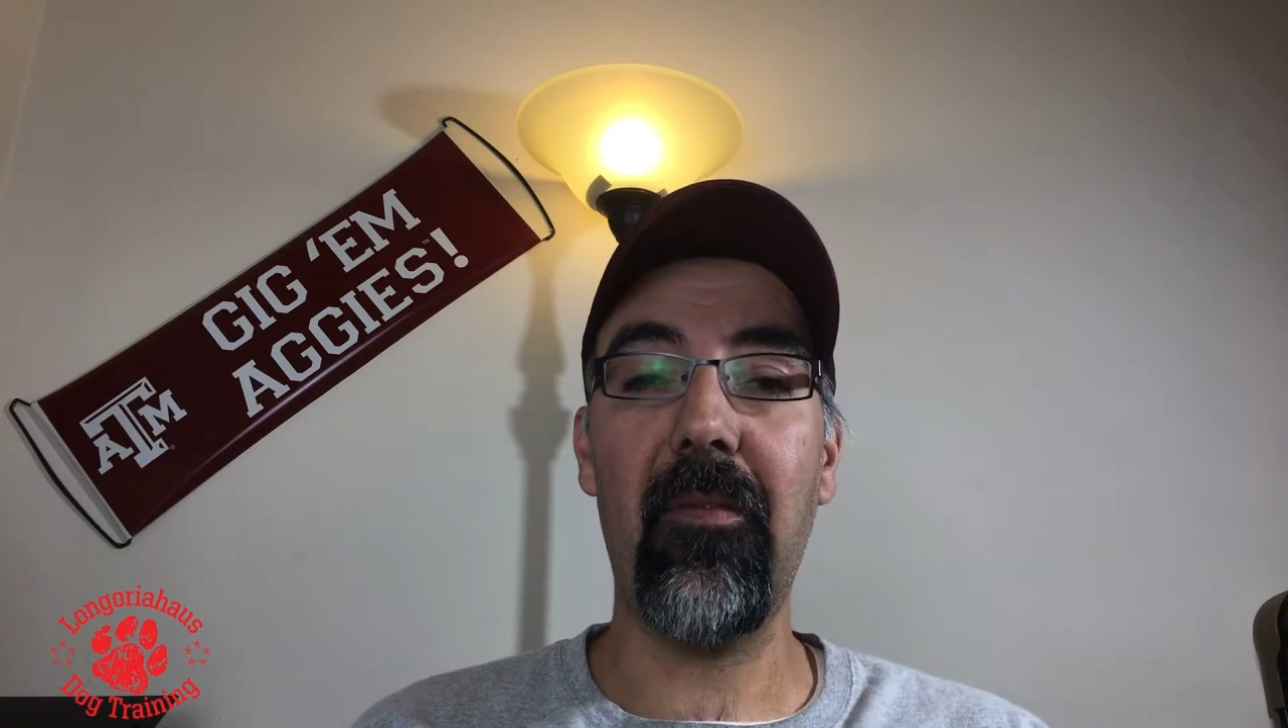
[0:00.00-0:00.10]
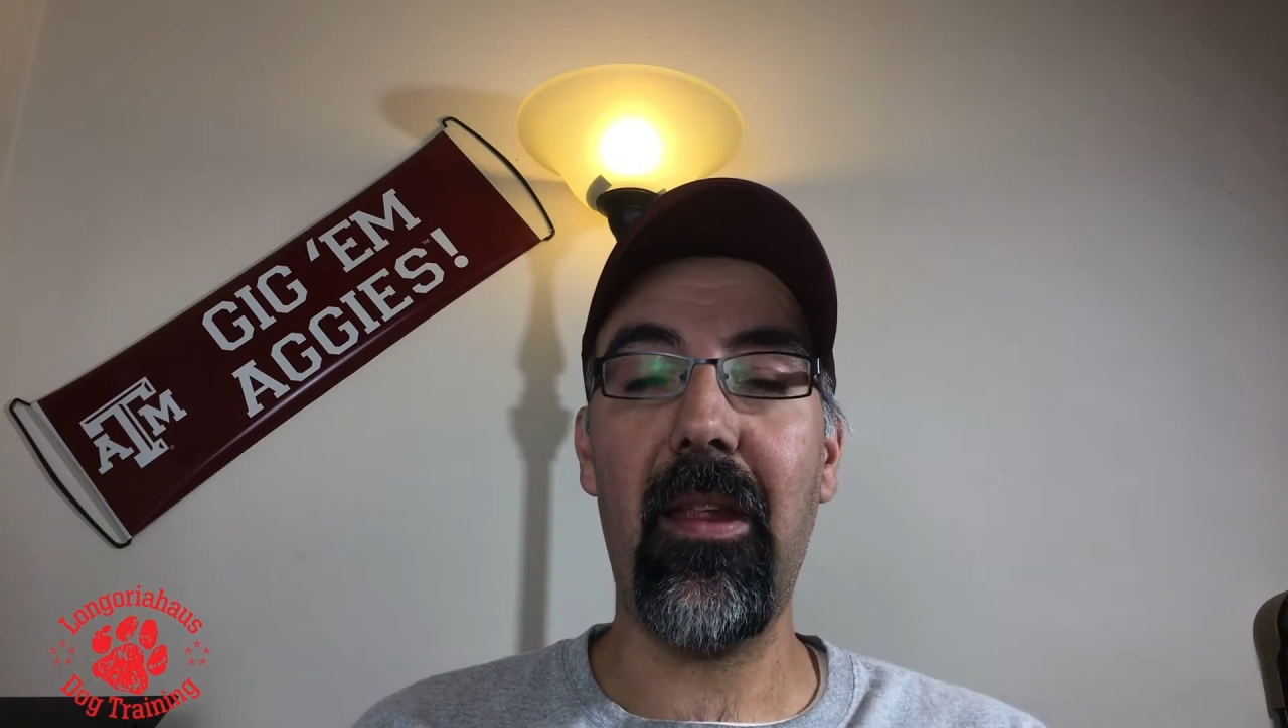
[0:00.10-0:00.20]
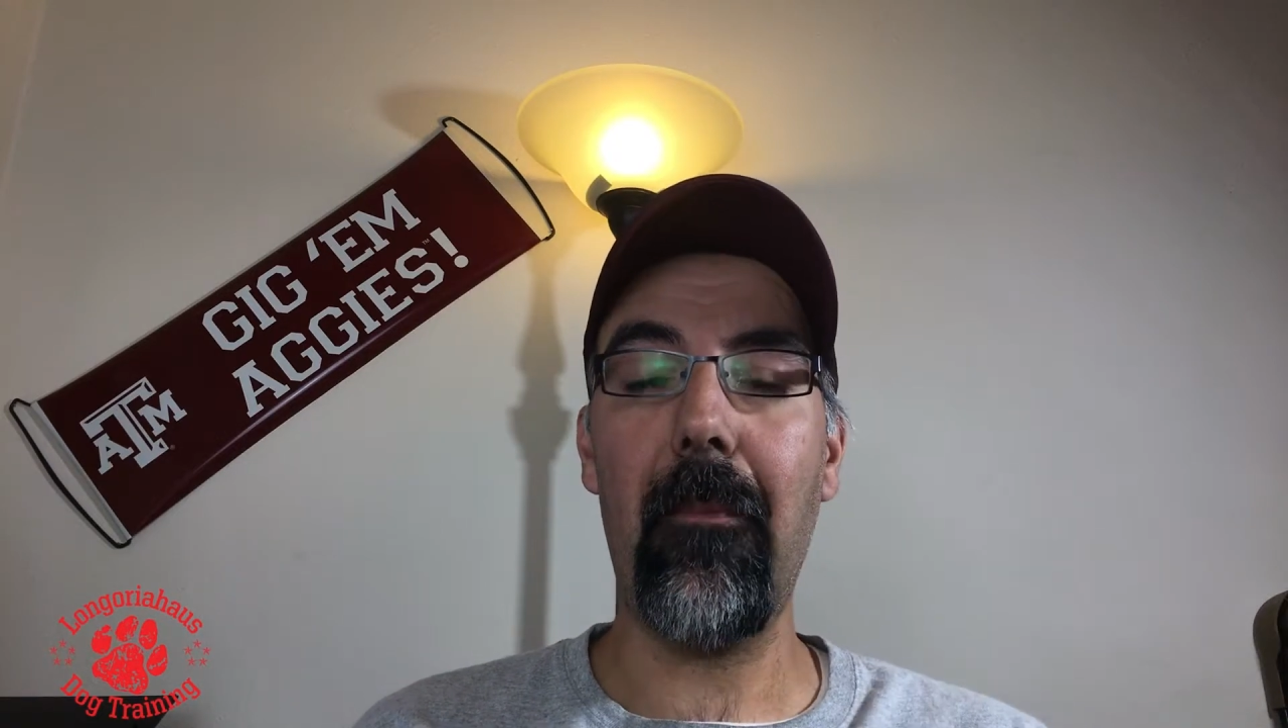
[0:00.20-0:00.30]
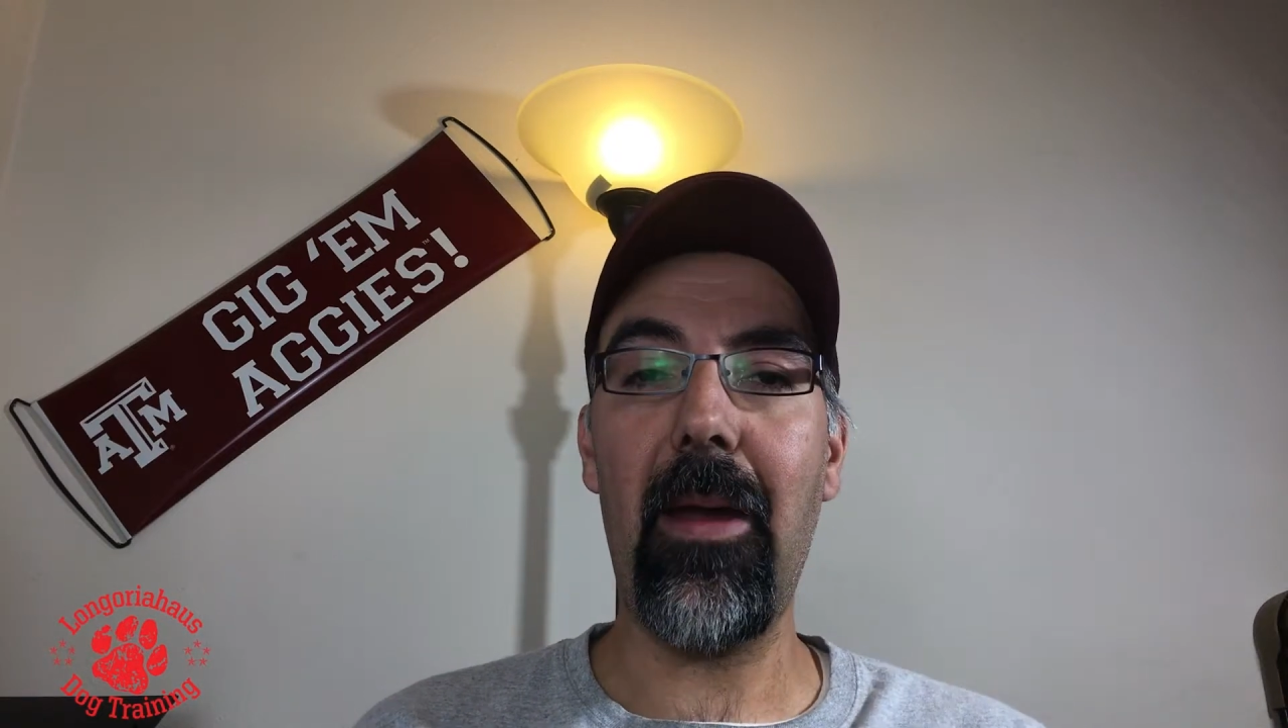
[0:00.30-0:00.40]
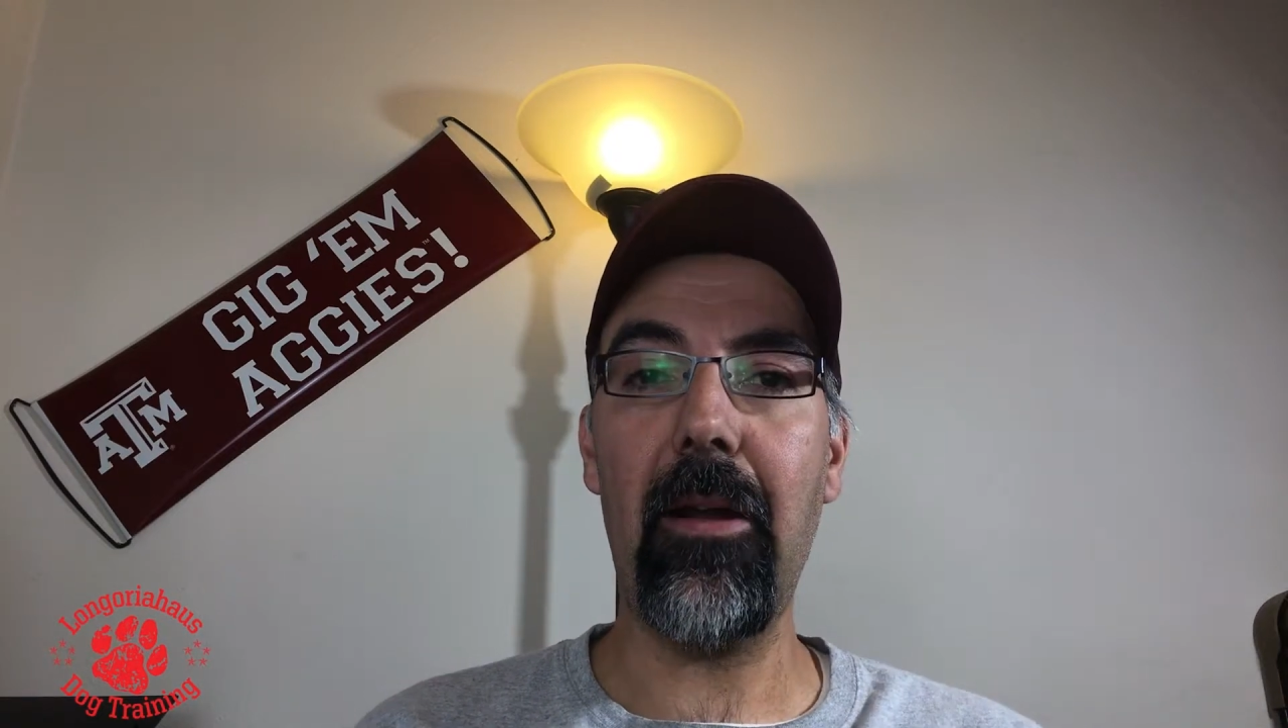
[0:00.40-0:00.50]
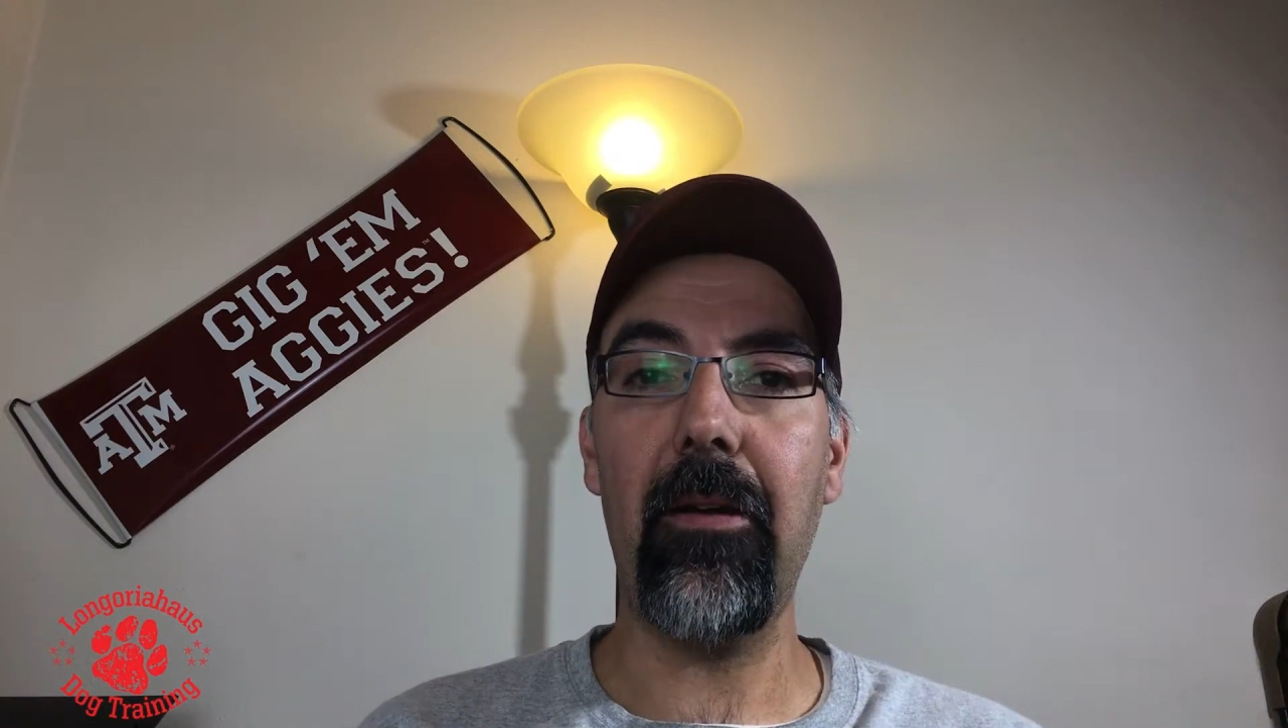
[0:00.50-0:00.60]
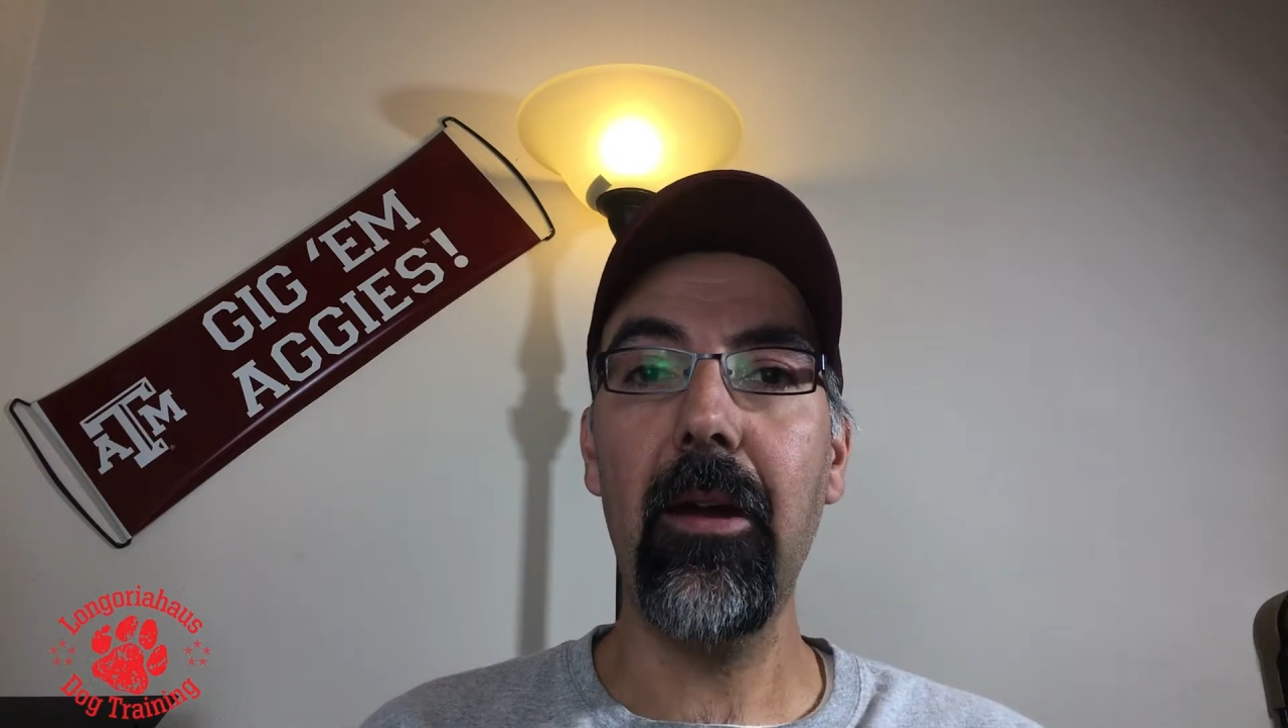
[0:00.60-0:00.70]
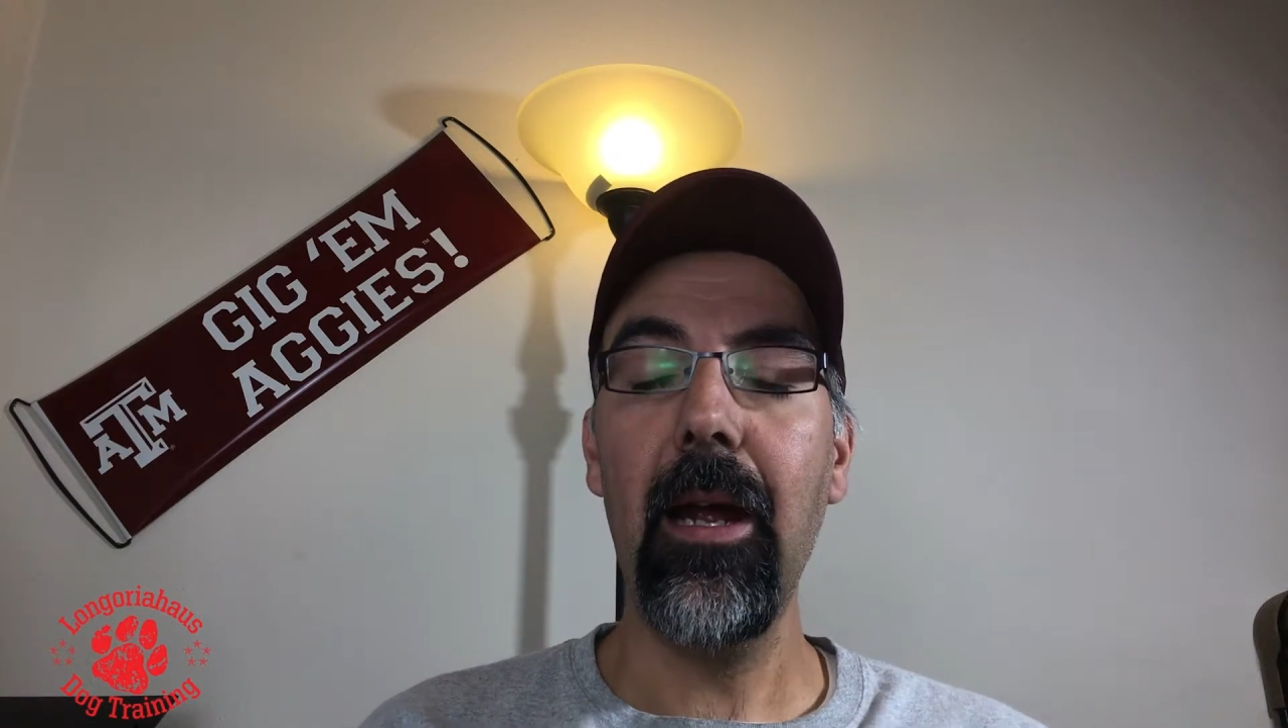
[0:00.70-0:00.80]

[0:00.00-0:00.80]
that matter?